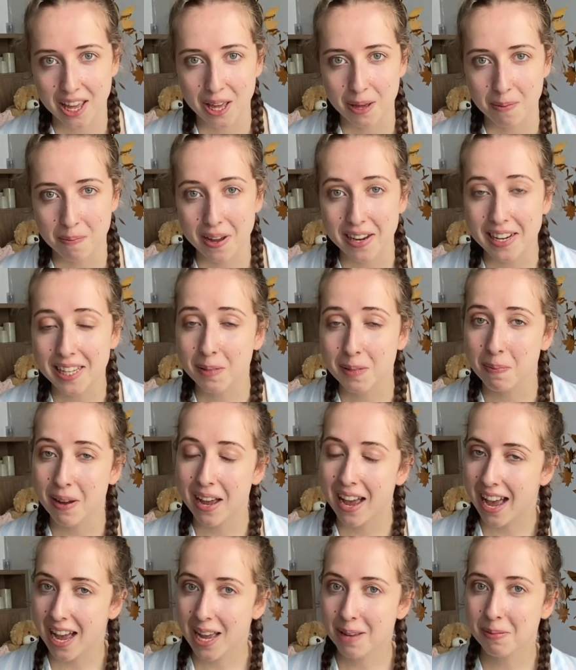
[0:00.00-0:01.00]
but it's
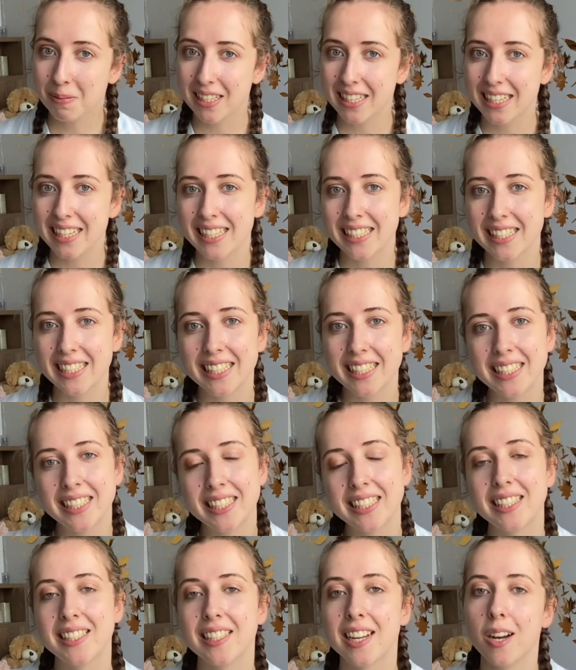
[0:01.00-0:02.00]
perhaps easier to
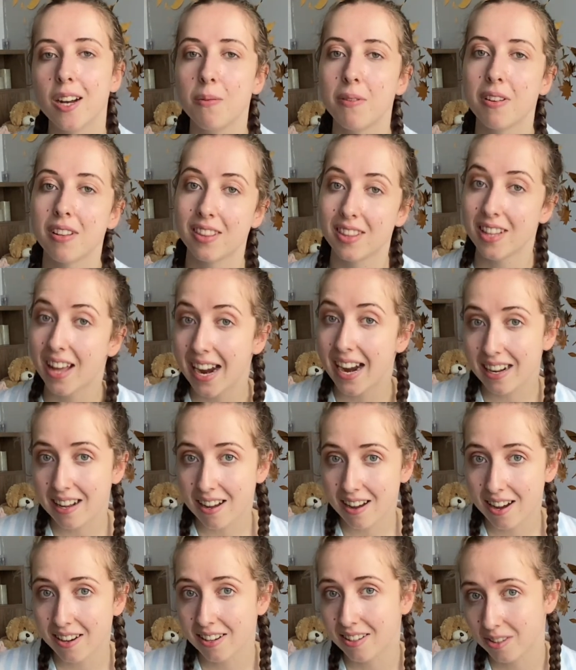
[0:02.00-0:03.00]
start with
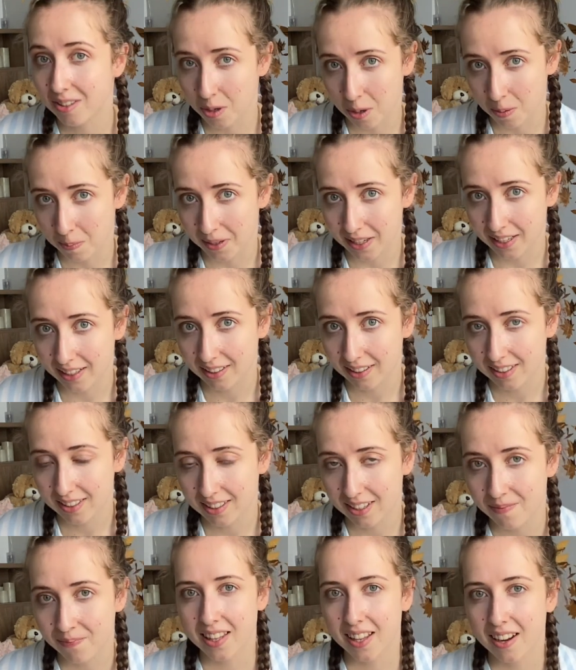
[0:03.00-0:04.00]
light-hearted topics
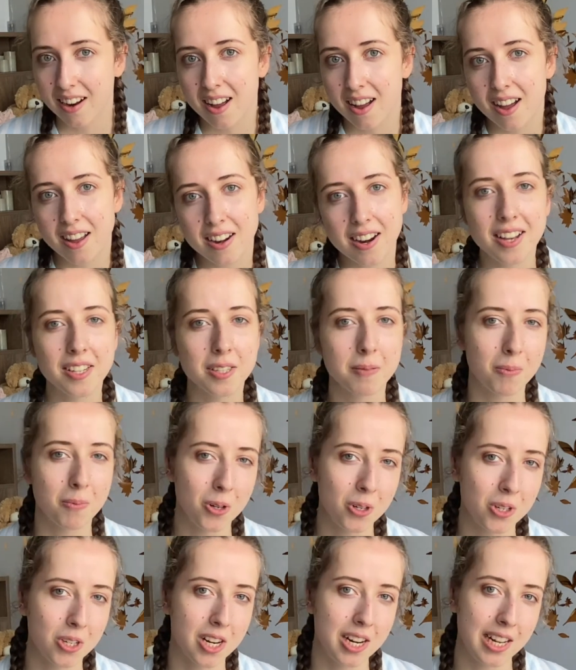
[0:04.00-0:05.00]
that aren't as
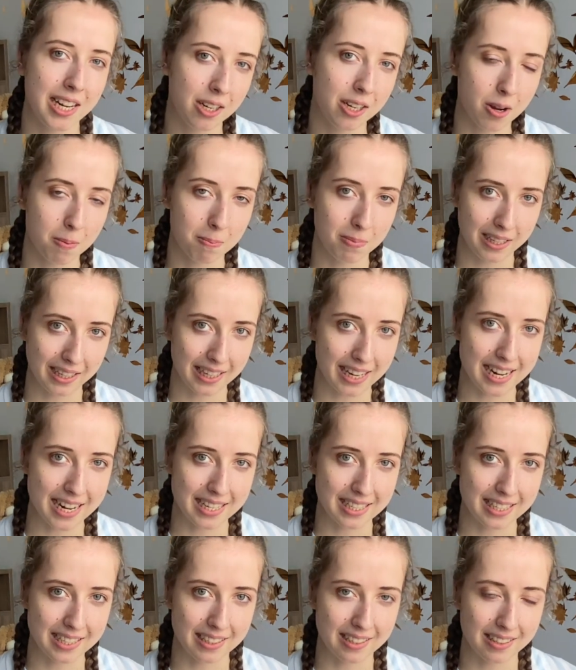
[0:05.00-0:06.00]
emotionally
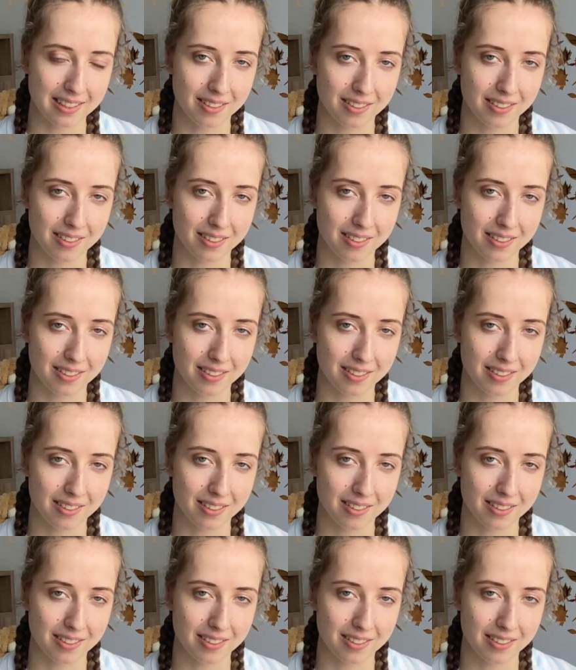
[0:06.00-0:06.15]
complicated.